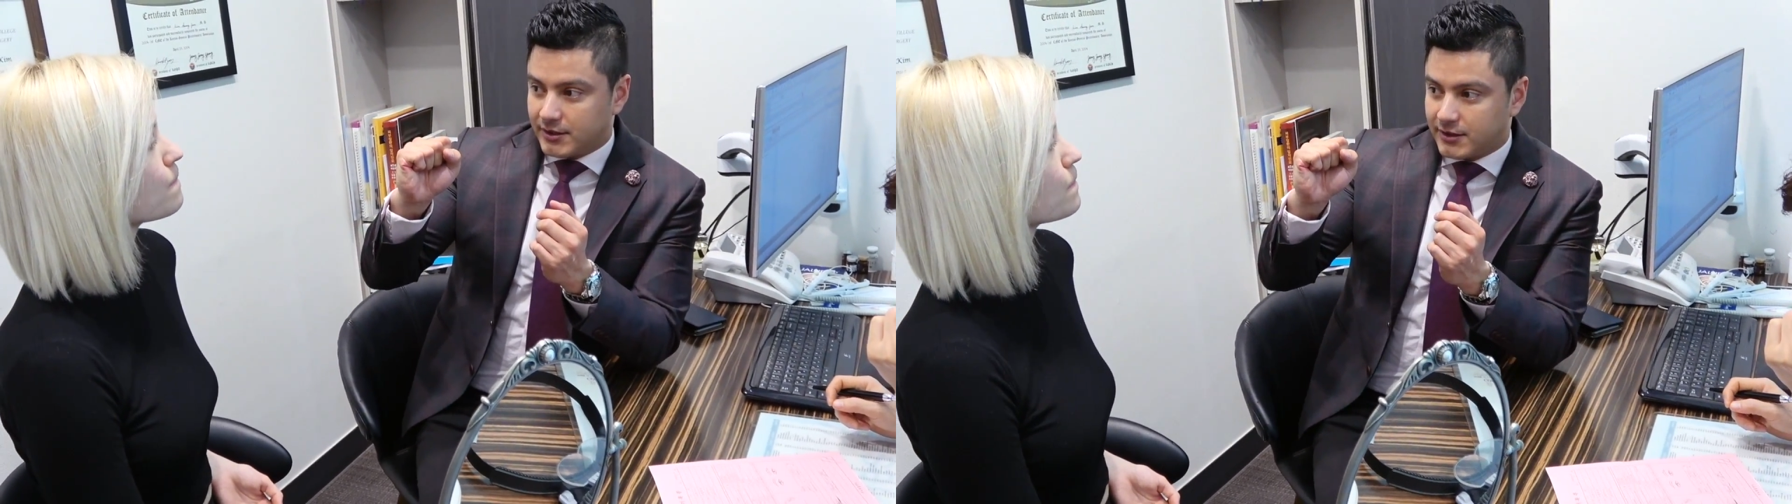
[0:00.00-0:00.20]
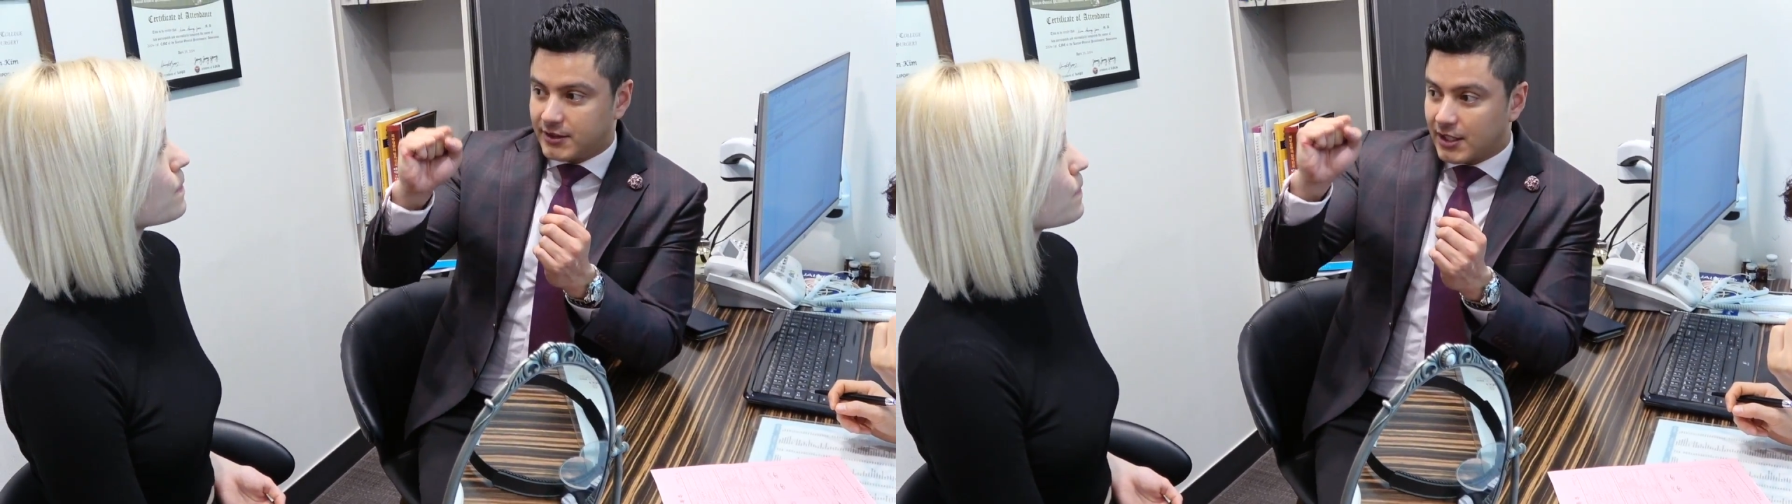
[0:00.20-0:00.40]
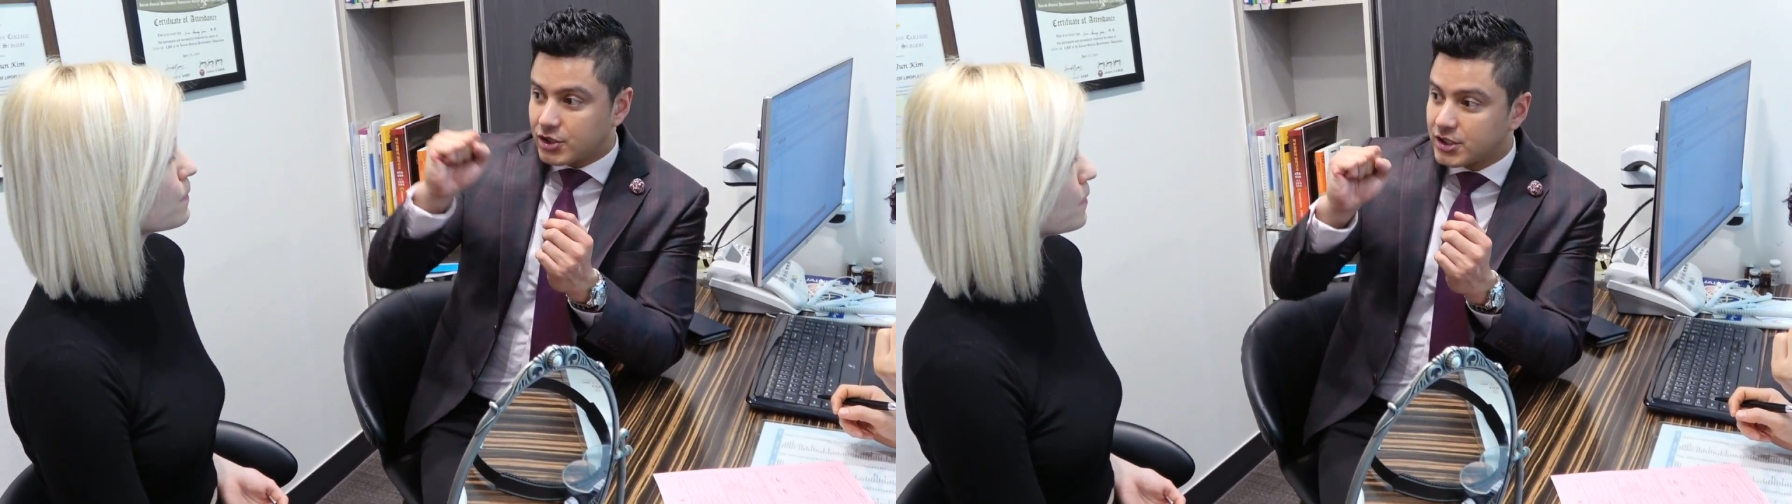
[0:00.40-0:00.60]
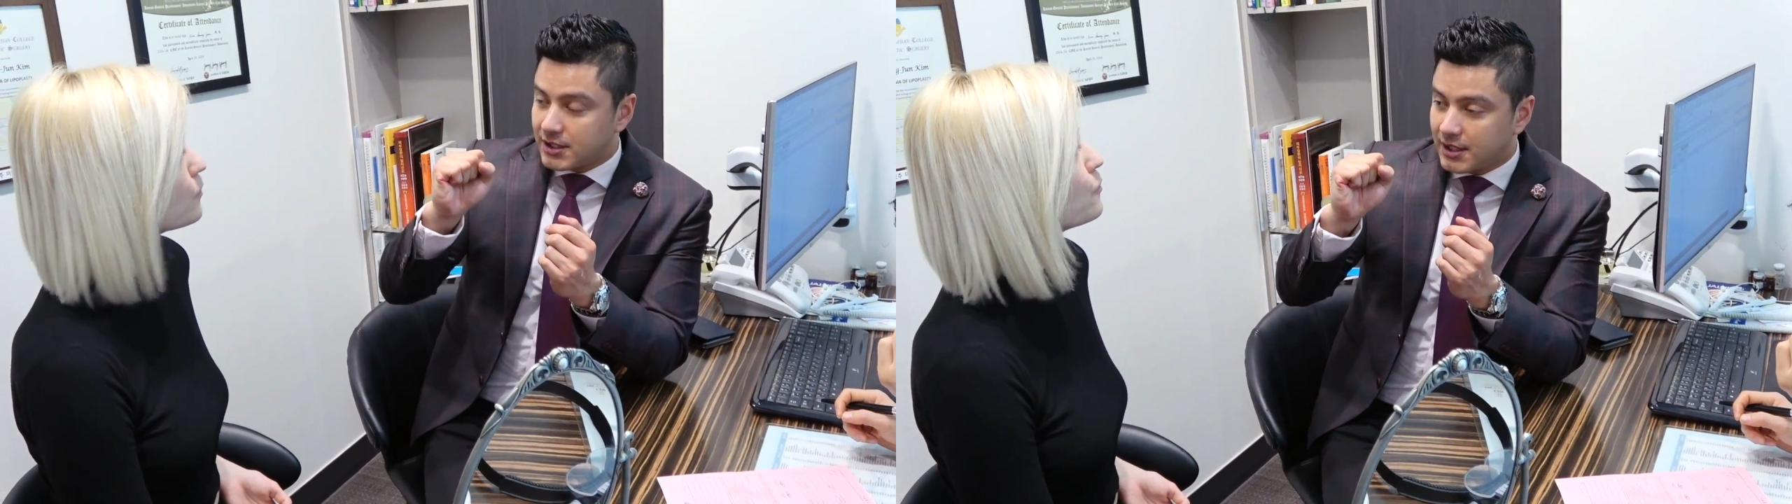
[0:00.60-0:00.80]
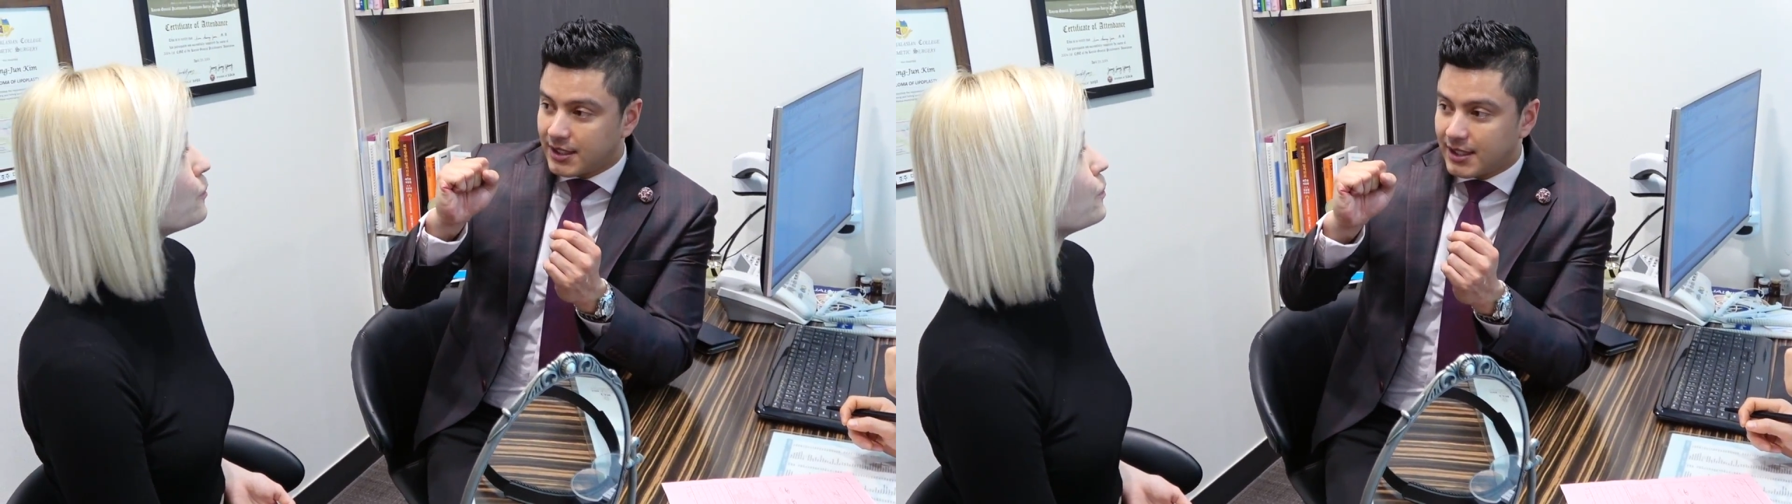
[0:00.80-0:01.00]

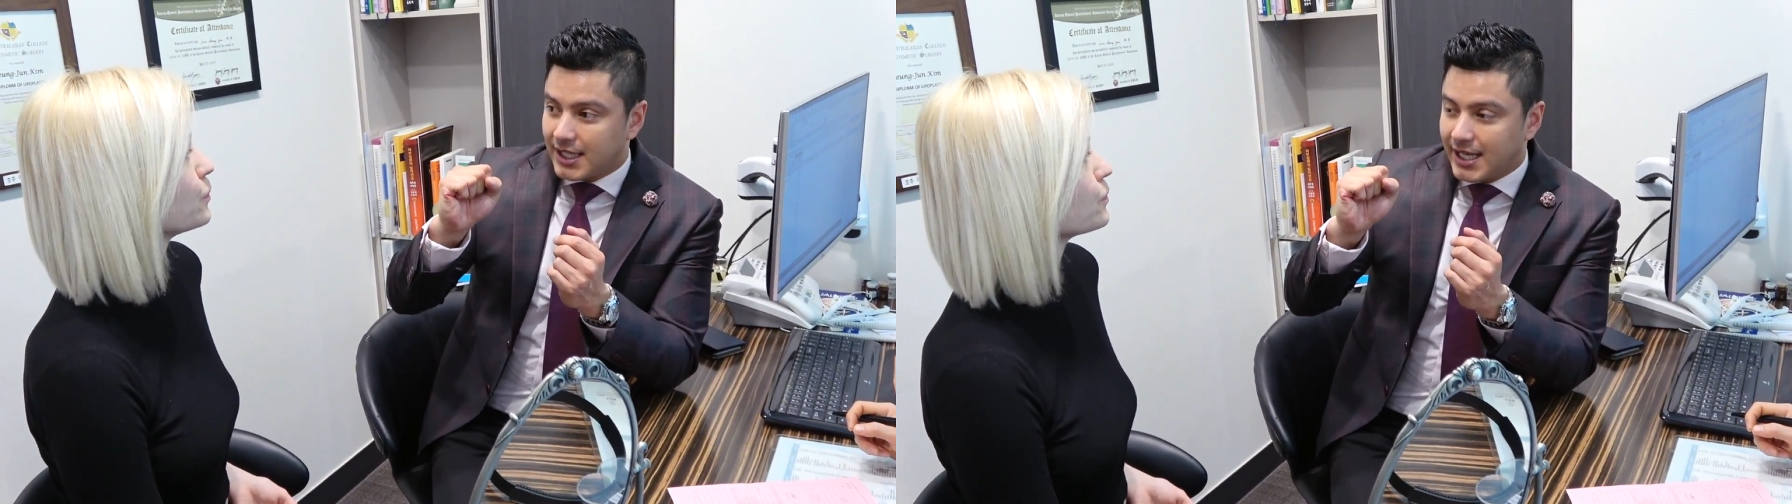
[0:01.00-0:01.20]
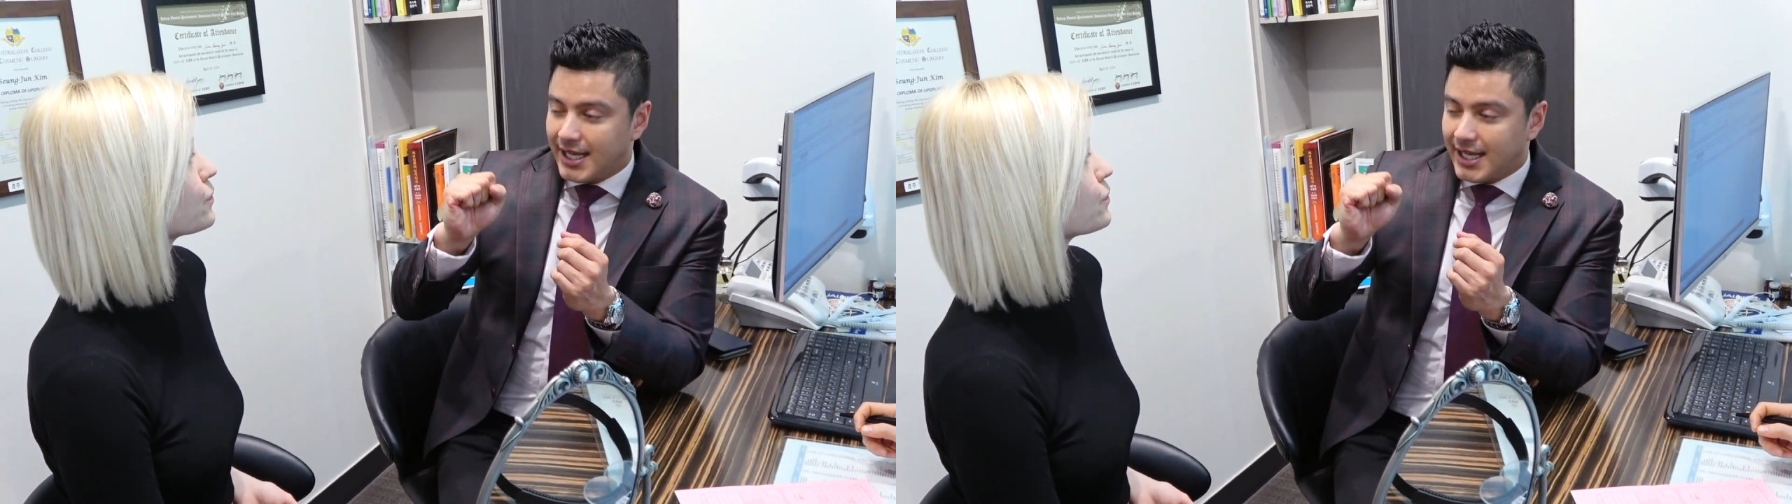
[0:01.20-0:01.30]
suction